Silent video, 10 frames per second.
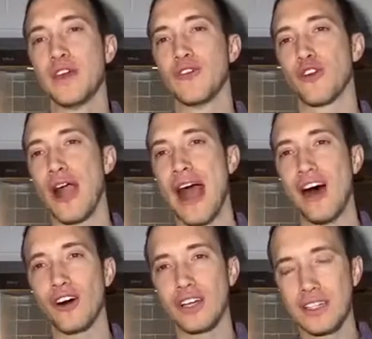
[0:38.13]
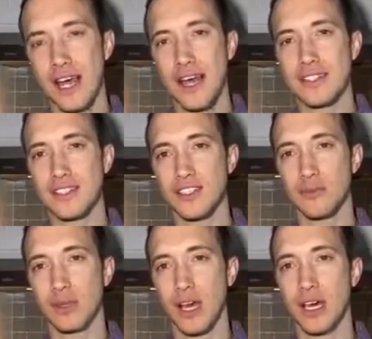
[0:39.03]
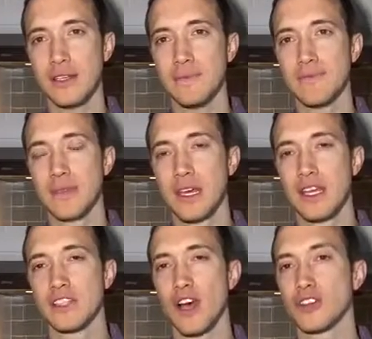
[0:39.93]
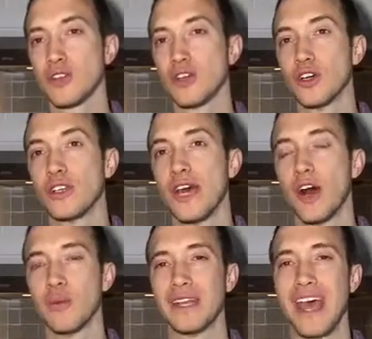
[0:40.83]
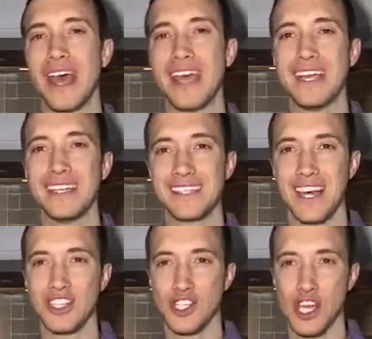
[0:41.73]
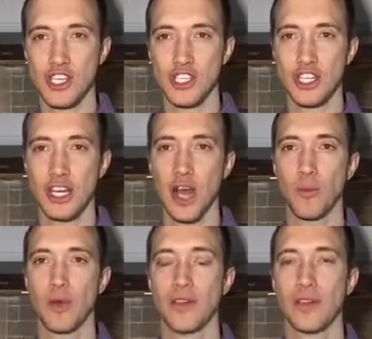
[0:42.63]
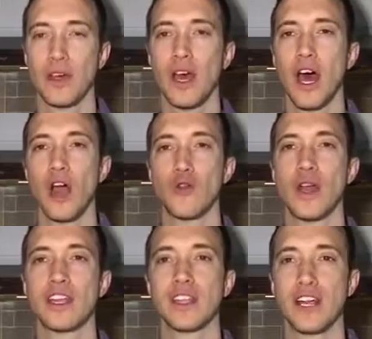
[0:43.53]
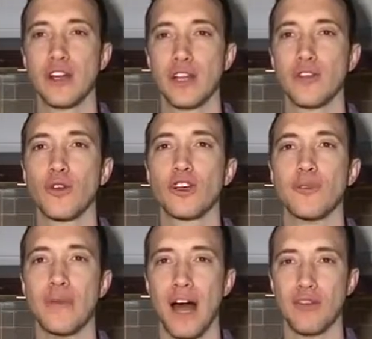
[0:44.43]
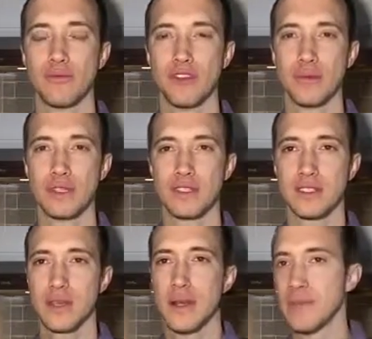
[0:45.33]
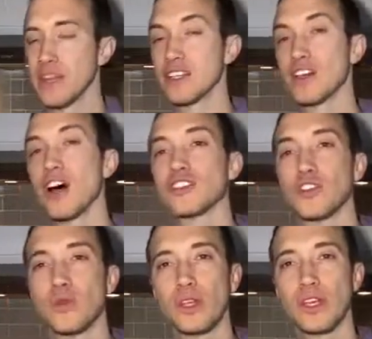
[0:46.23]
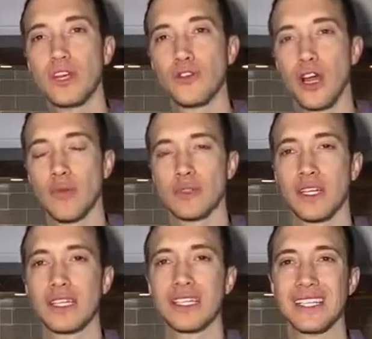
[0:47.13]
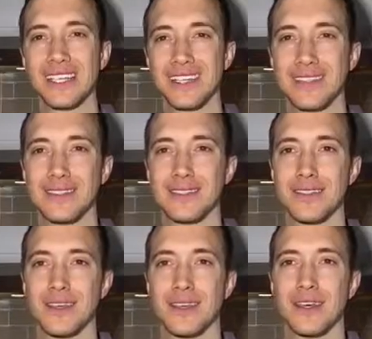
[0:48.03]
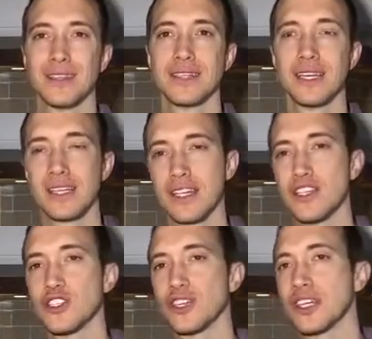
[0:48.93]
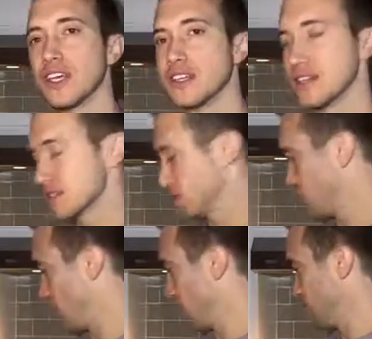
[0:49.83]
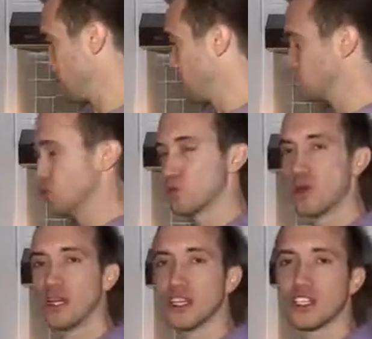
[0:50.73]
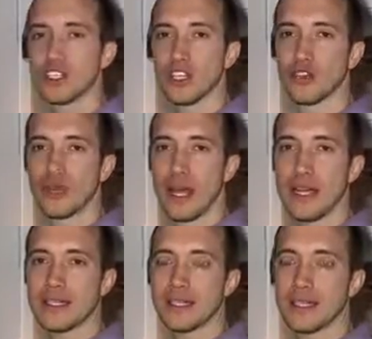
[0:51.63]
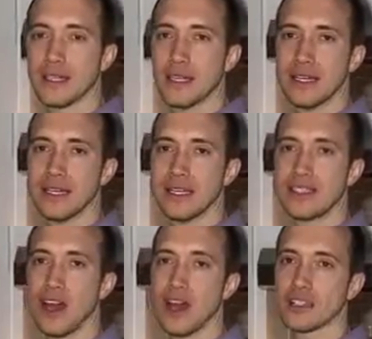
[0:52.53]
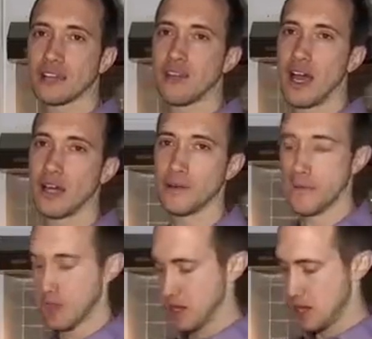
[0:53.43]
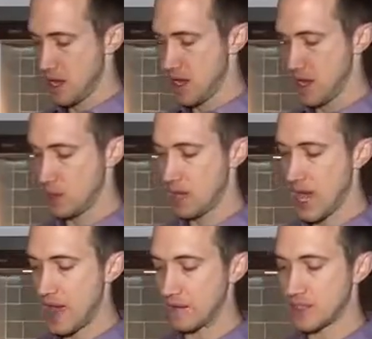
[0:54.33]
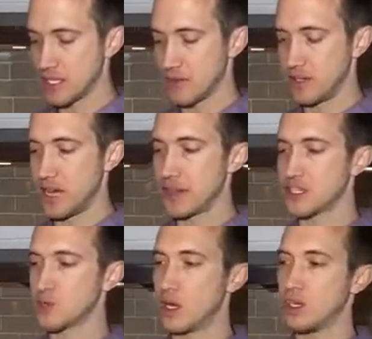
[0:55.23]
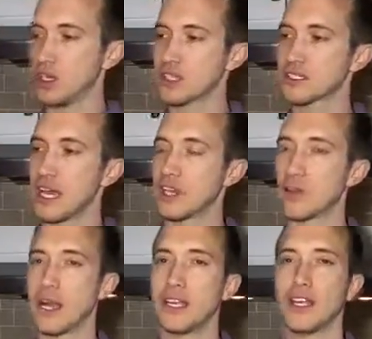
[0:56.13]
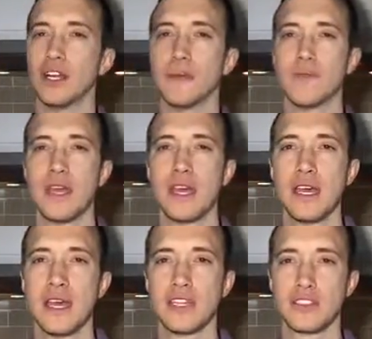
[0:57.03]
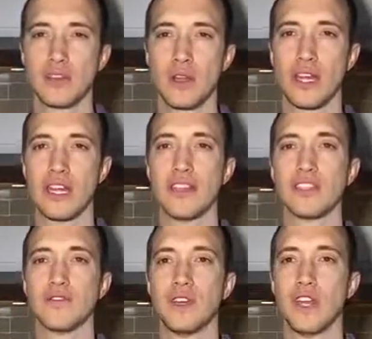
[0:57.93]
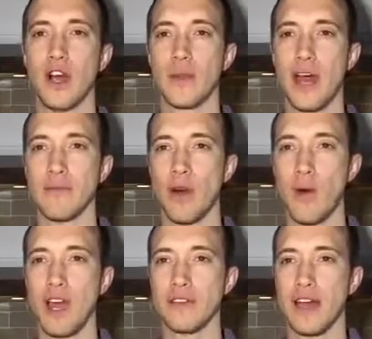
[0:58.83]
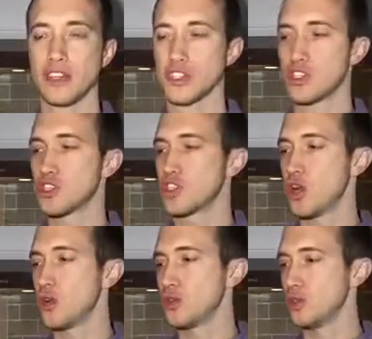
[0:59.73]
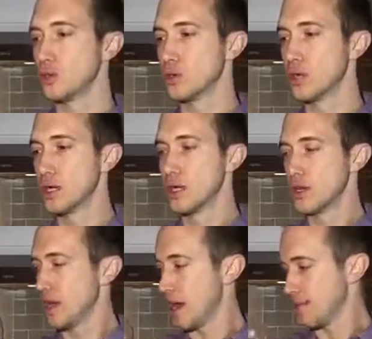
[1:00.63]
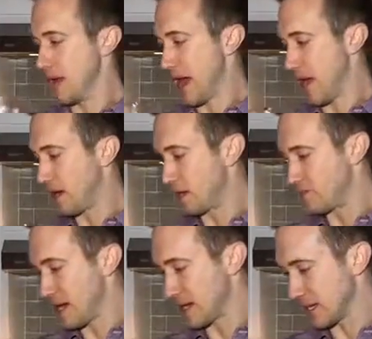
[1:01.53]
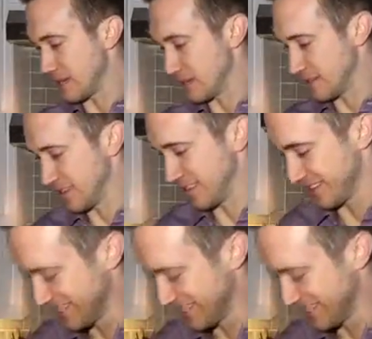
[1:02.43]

and for alkalizing your blood. It's also good to help aid in digestion, help with regularity for your bowel movements. And it's also really good for help to cleanse your kidneys as well. So really just a great detoxifier. And we have this every day. This is what it looks like right here. And so at the end of this video, I'm gonna have my wife actually show you how to make it. Here,